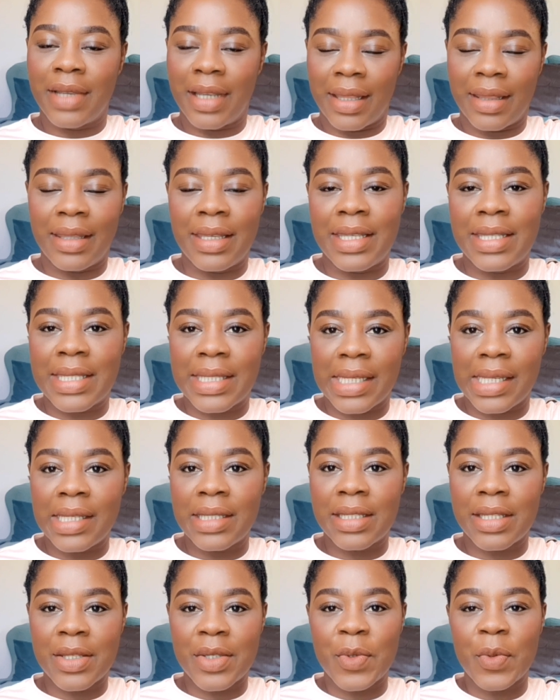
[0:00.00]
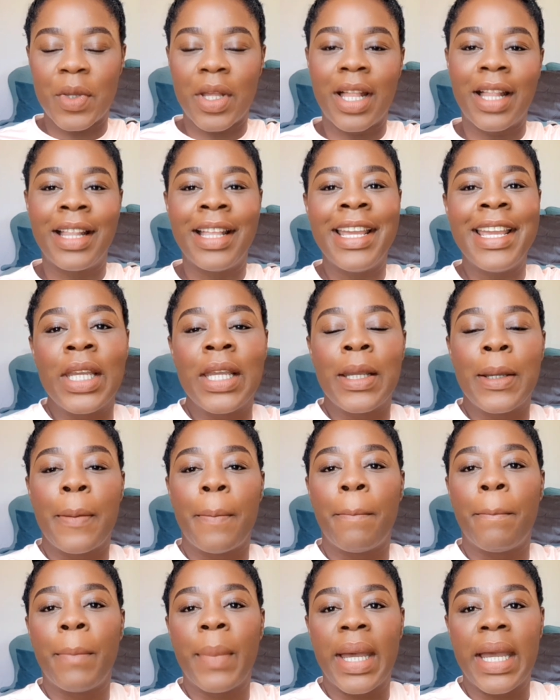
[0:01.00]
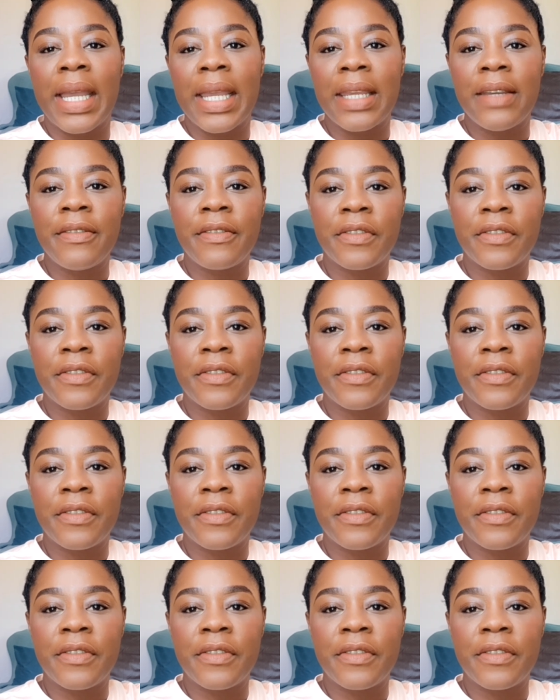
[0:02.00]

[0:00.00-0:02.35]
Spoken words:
these things as well. My